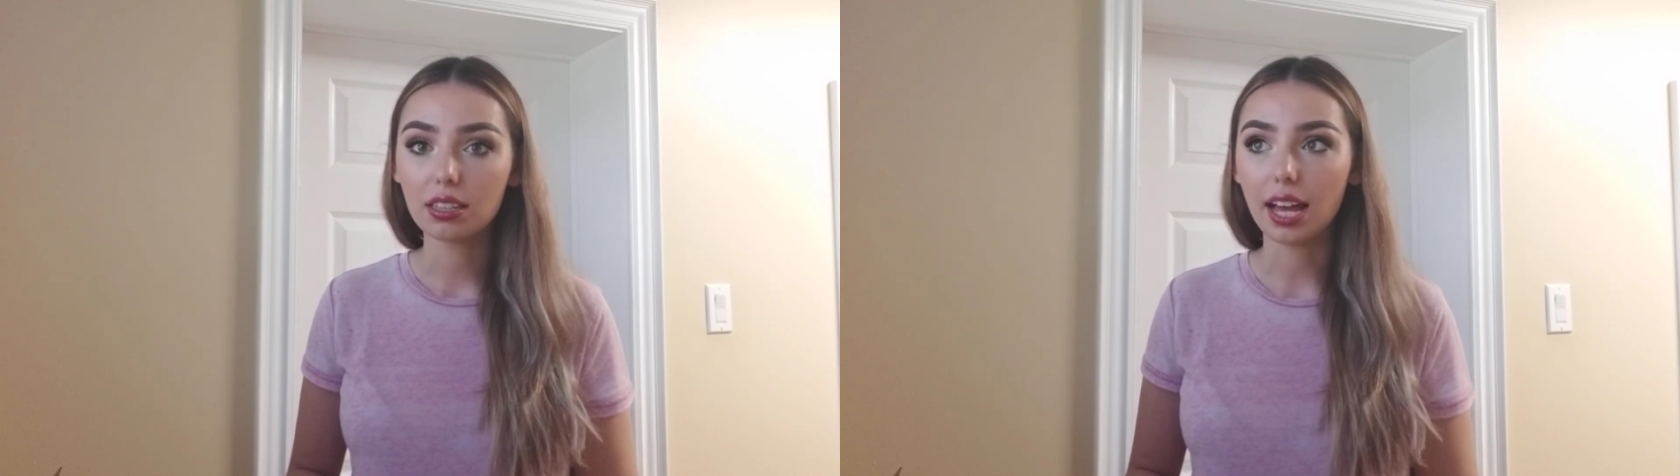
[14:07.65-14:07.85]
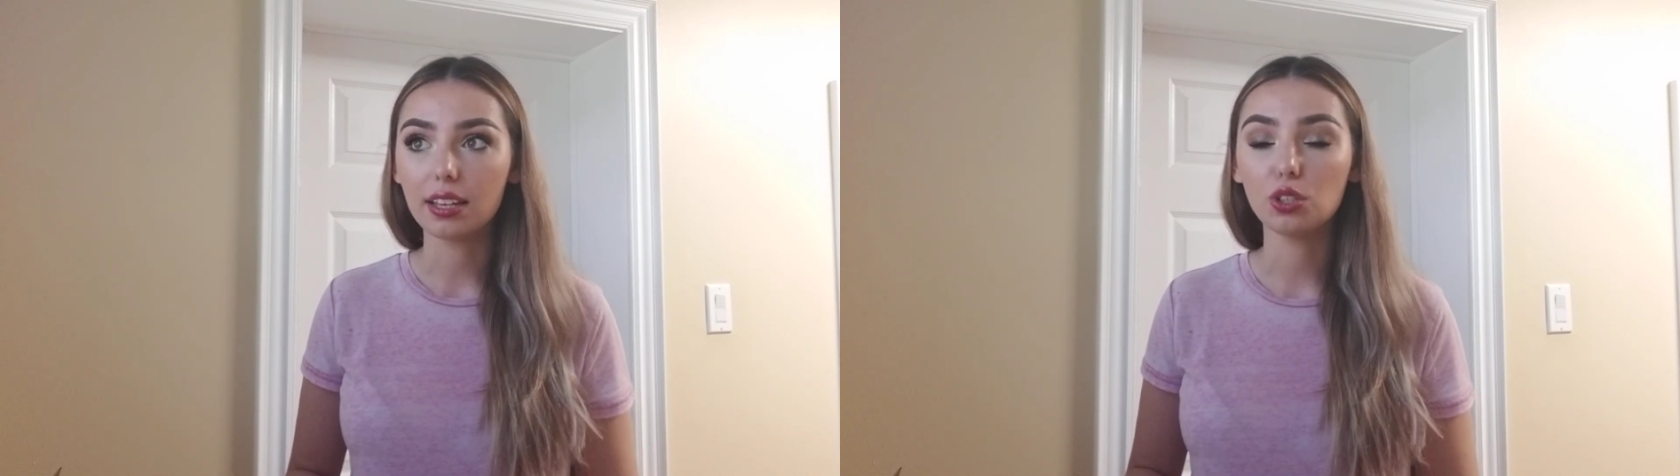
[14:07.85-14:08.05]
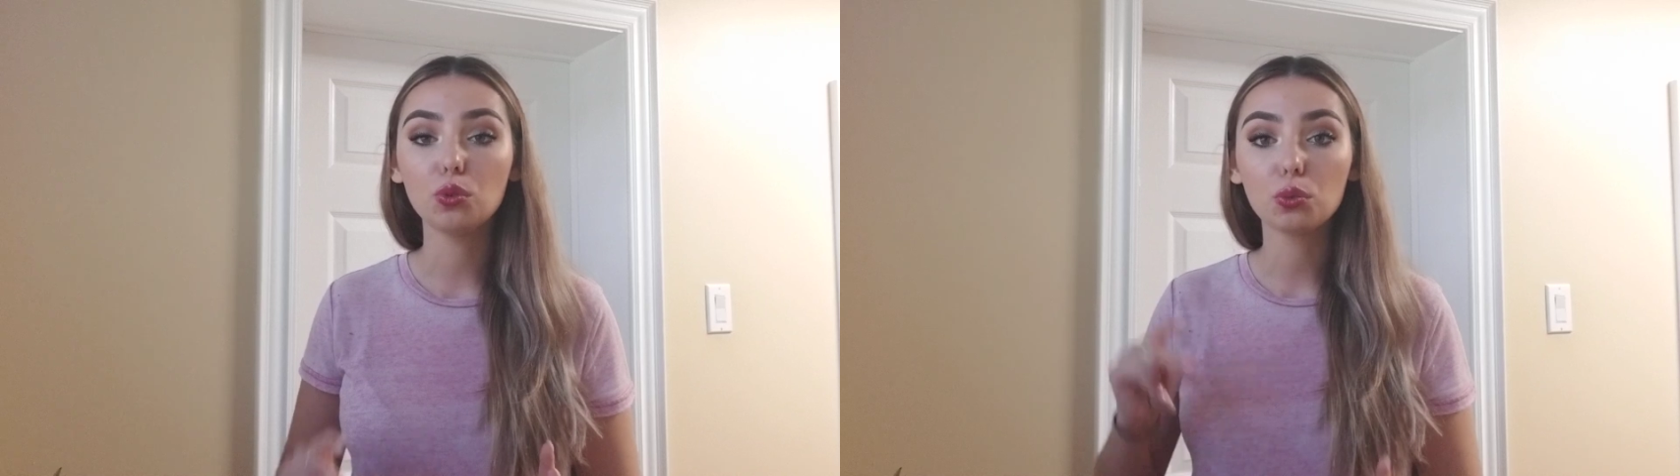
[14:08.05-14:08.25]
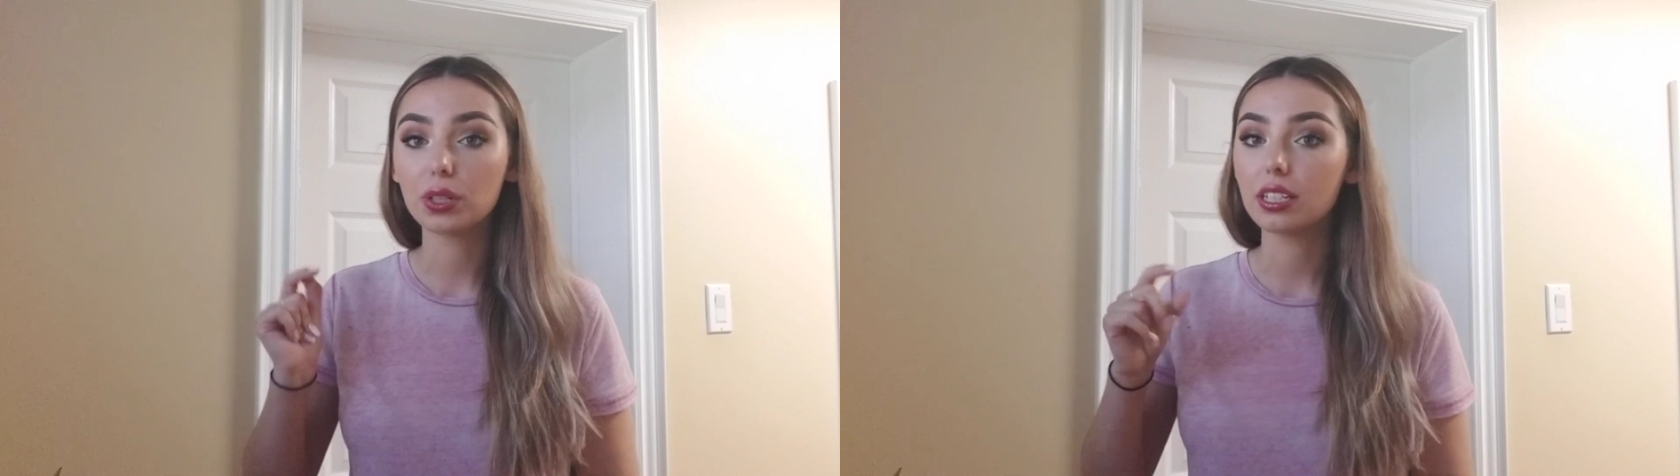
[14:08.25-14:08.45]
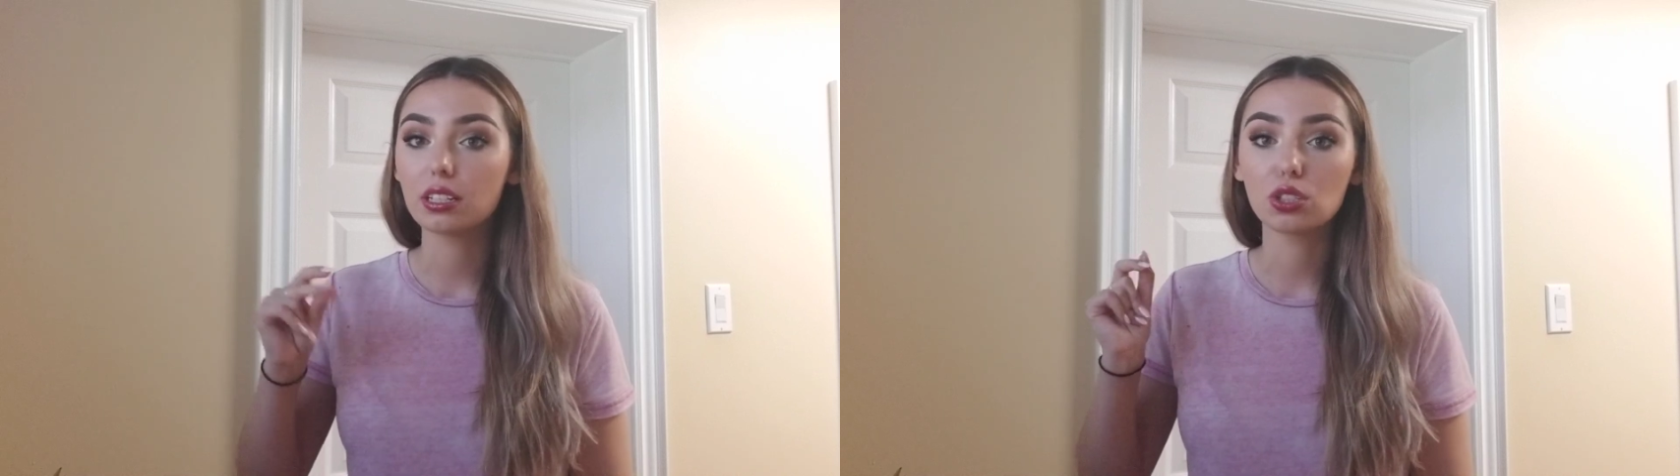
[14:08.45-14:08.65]
that you will
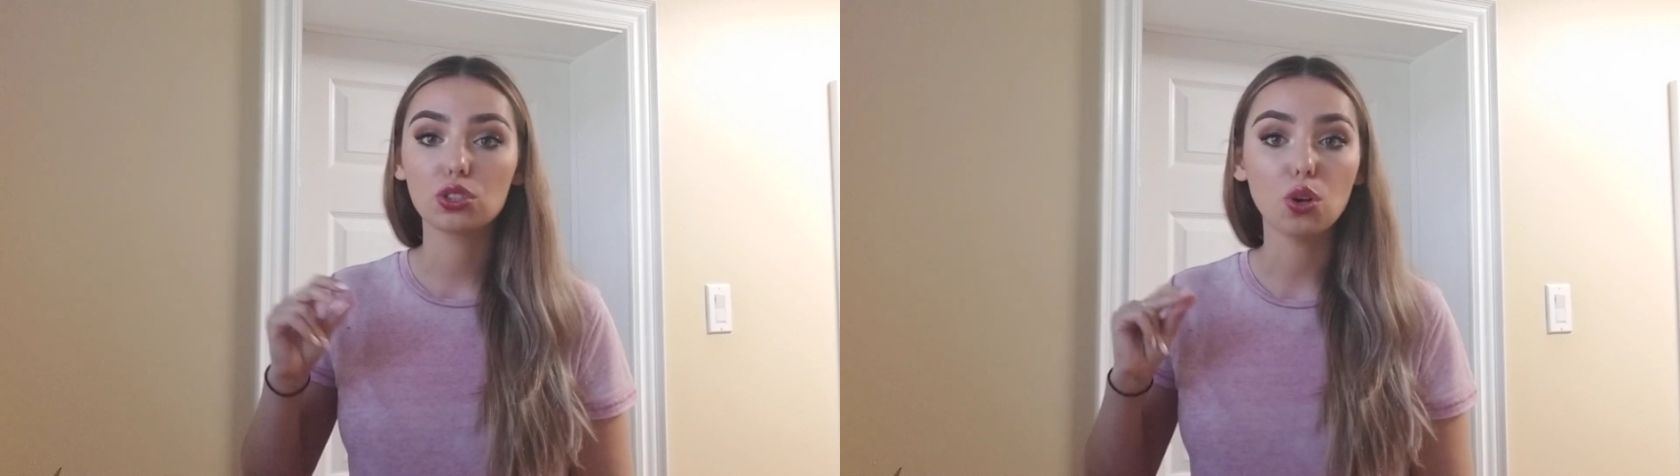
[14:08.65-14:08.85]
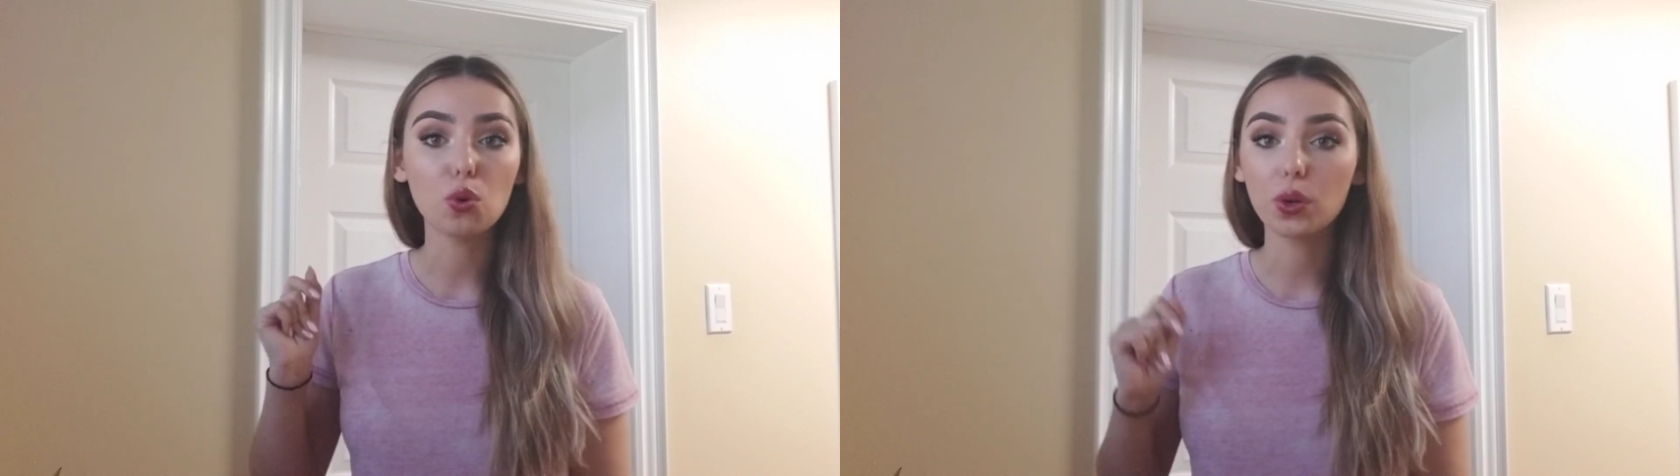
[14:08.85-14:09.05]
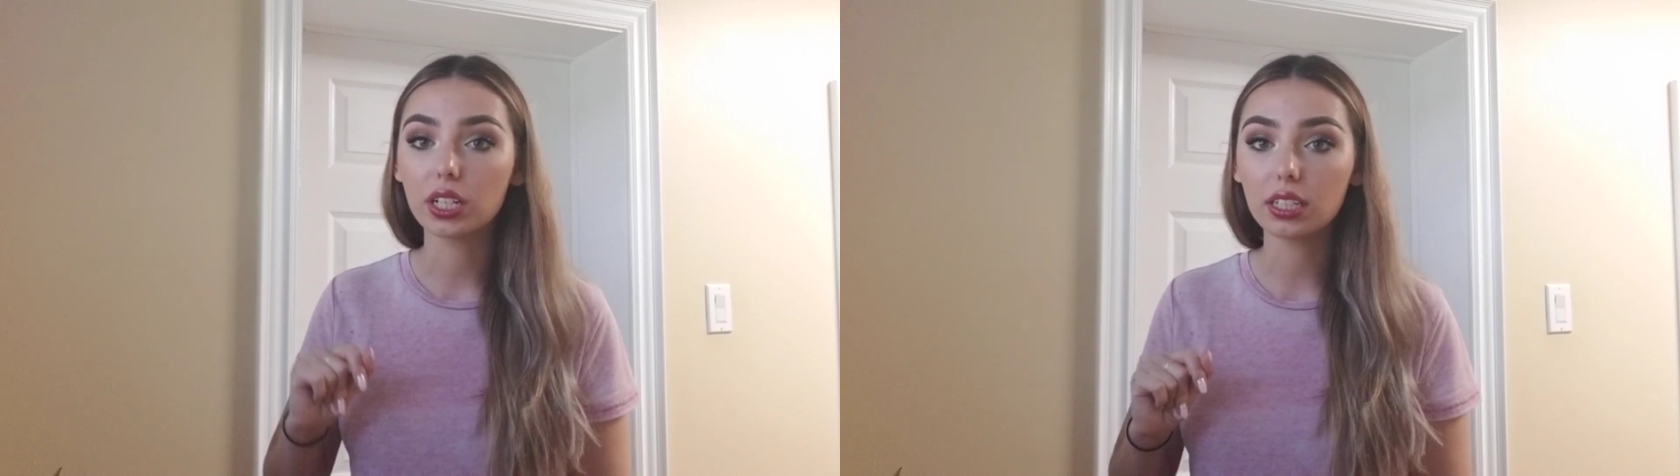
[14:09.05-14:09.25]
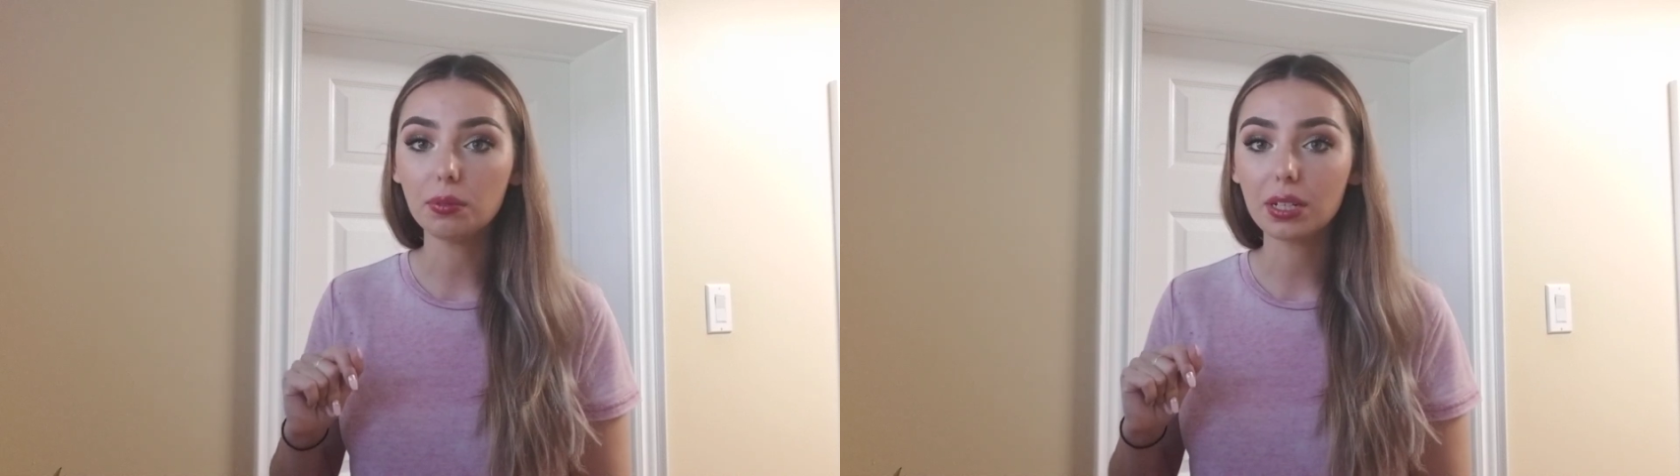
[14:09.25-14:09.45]
read so quickly